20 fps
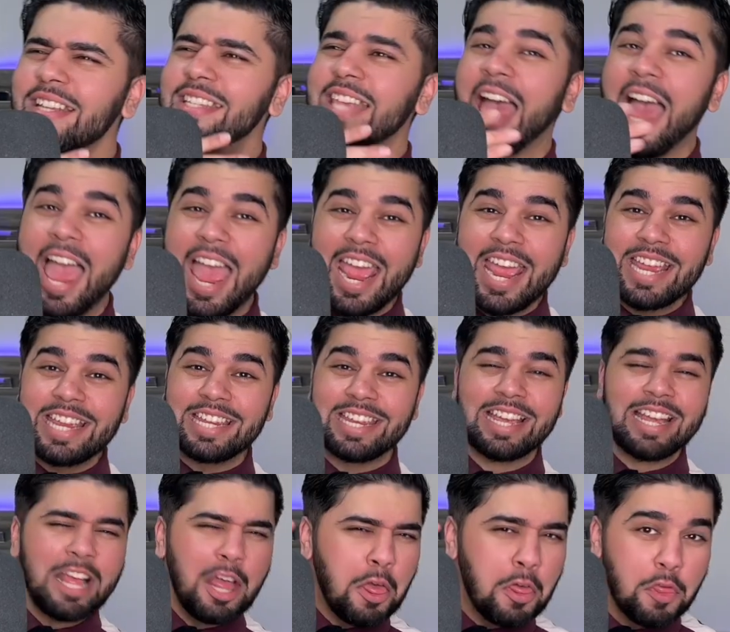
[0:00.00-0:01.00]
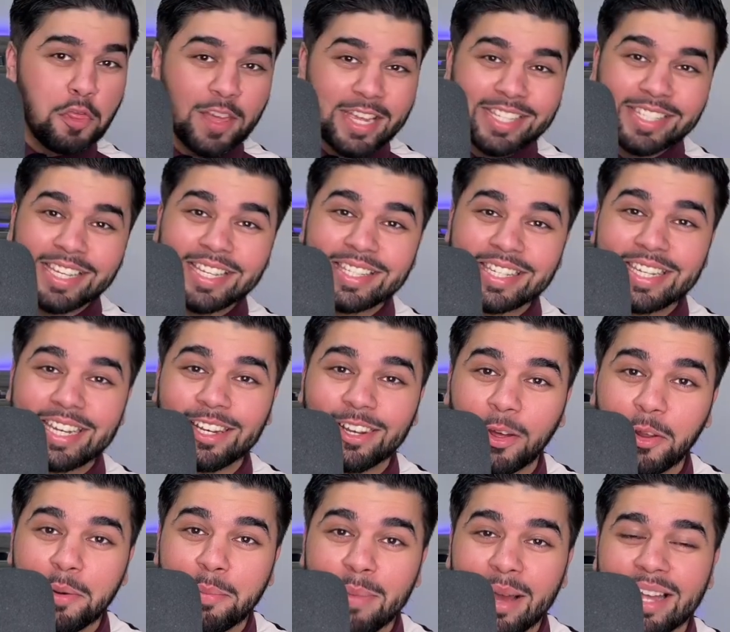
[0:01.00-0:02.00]
hey, this is
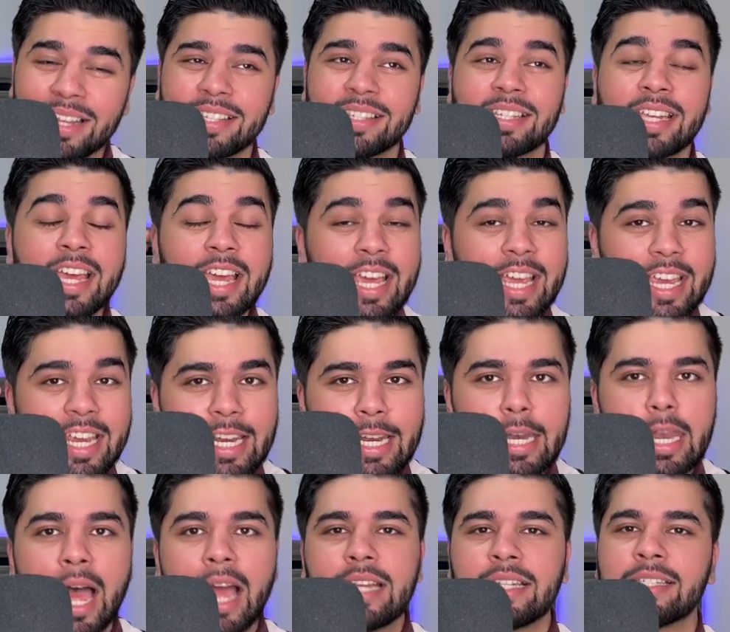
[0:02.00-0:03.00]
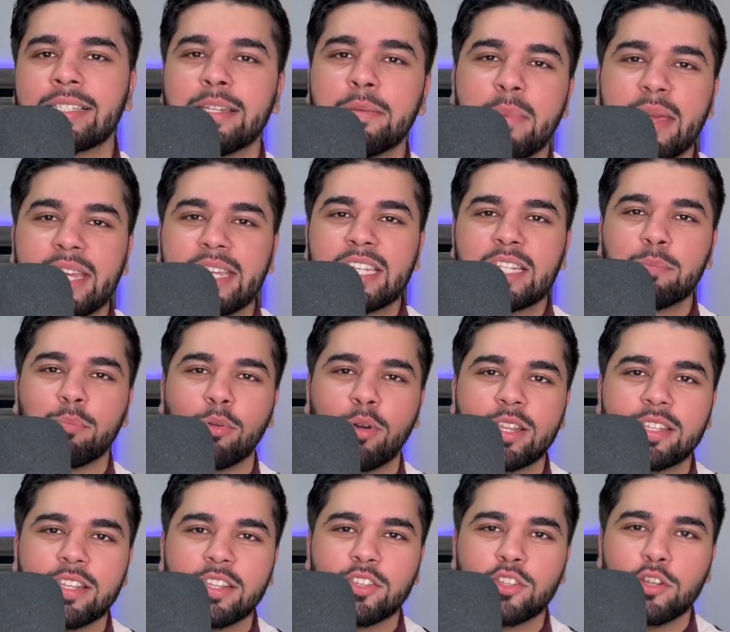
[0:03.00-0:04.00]
Elon Musk. He likes to make his
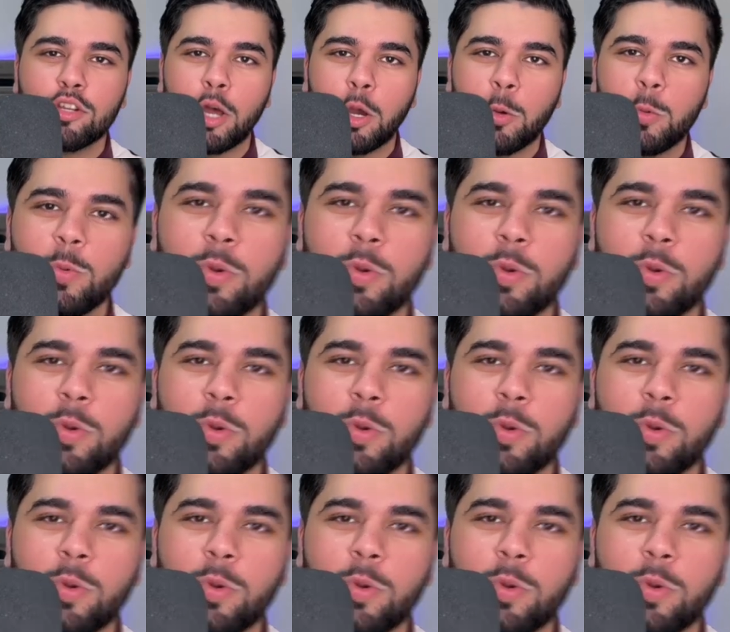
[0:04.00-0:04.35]
presence known.